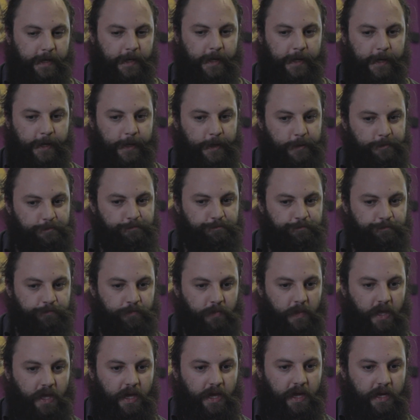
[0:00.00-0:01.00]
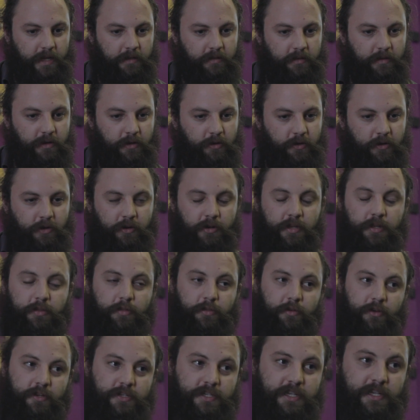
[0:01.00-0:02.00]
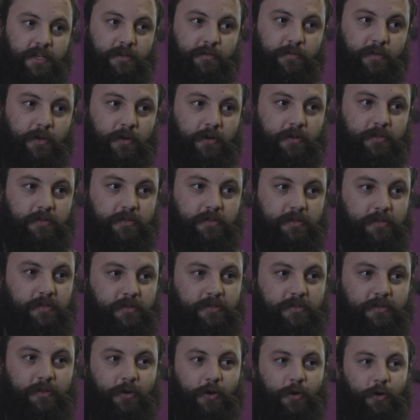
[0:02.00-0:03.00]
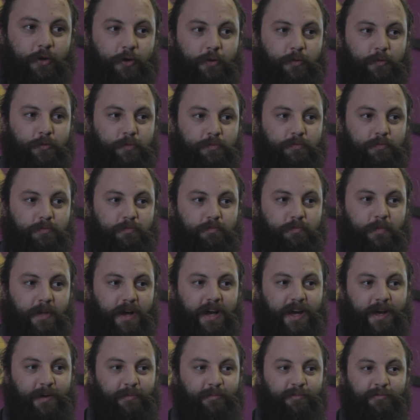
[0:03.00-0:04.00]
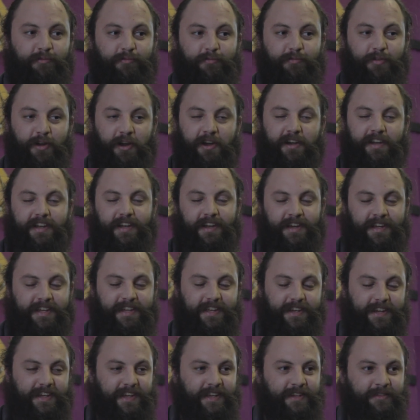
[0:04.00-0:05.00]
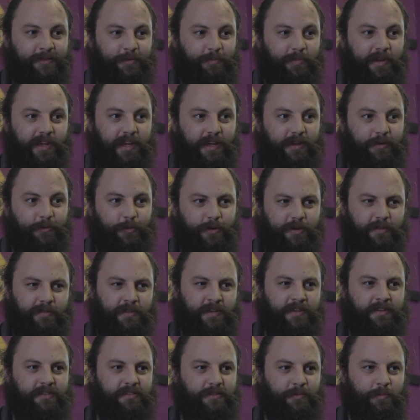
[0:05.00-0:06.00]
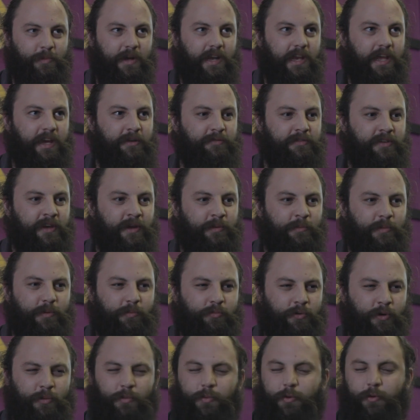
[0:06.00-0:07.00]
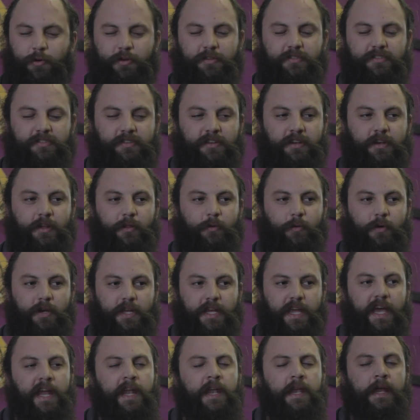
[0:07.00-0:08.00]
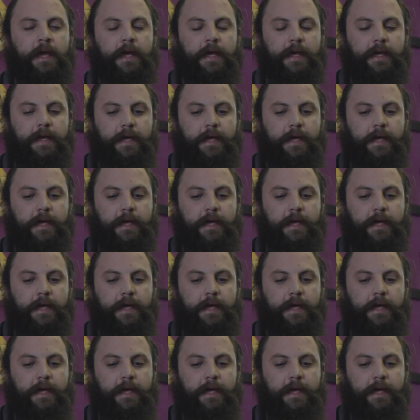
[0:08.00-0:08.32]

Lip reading: and there are only 13 of those. So I'm very lucky to get to play one of these in my lifetime. I probably won't see another one again.